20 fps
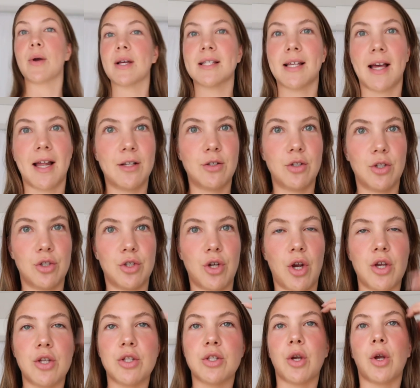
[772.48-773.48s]
excited to show
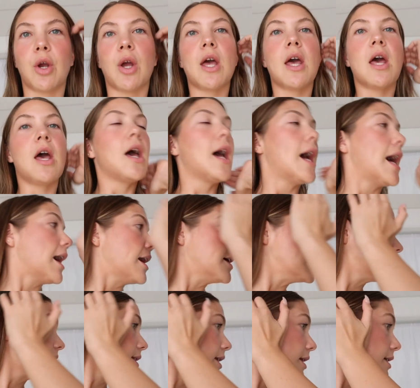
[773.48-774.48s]
you. So
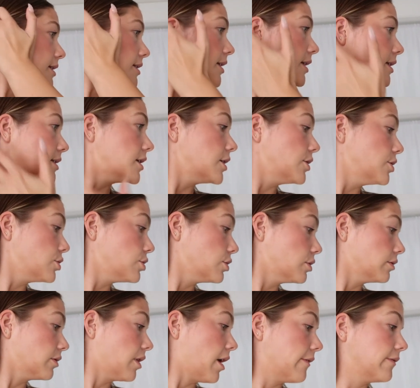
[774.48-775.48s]
as things continue to
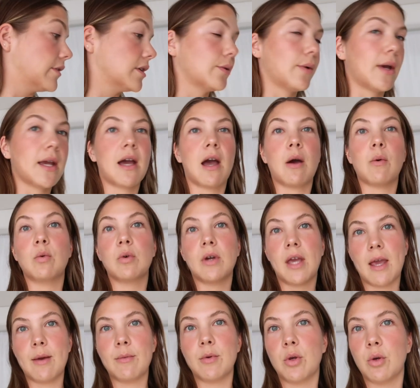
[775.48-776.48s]
arrive this week, I will
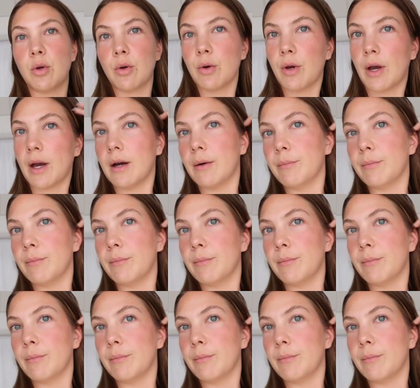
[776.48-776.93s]
keep you